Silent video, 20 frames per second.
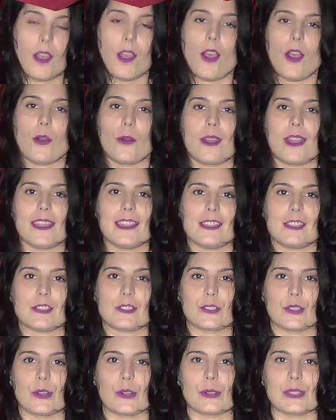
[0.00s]
Alright,
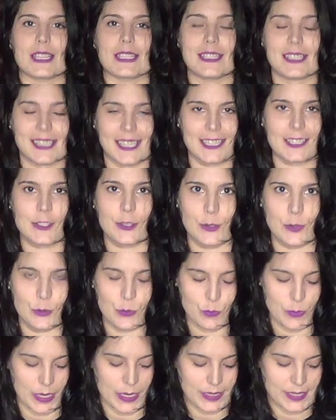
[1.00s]
so let's get to
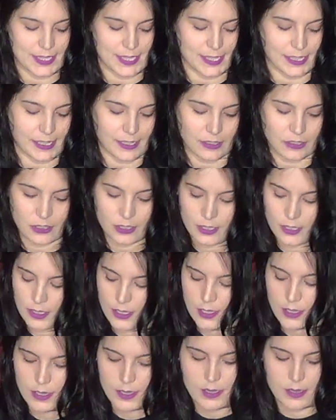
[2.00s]
mixing.
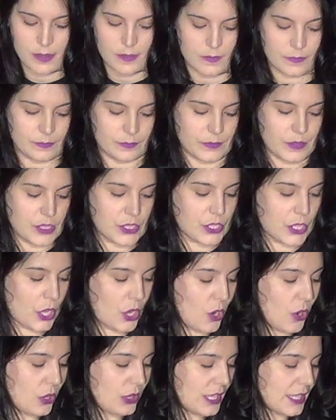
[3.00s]
So,
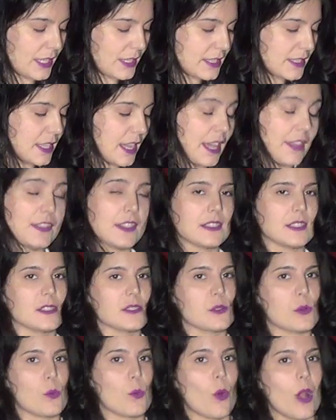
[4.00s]
like I said, this
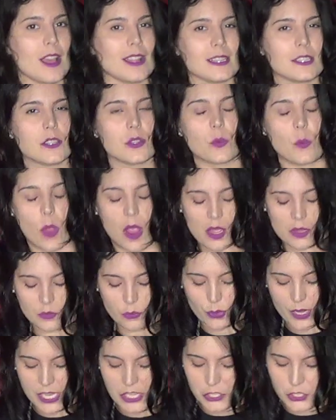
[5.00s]
is a 1-to-1
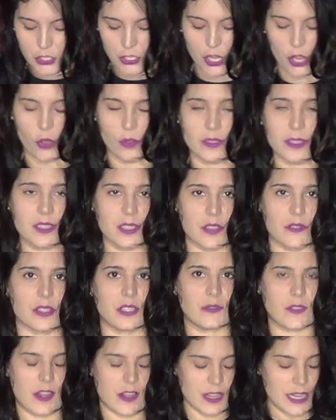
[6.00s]
ratio. This stuff
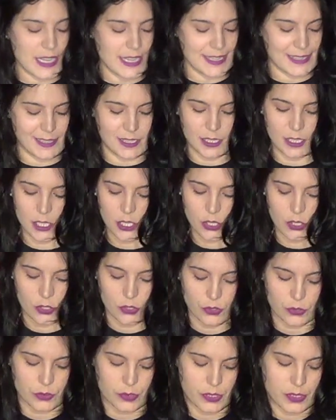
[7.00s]
is very easy to
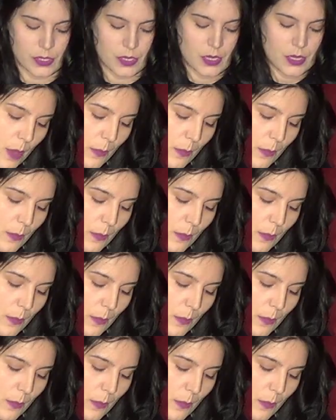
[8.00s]
use.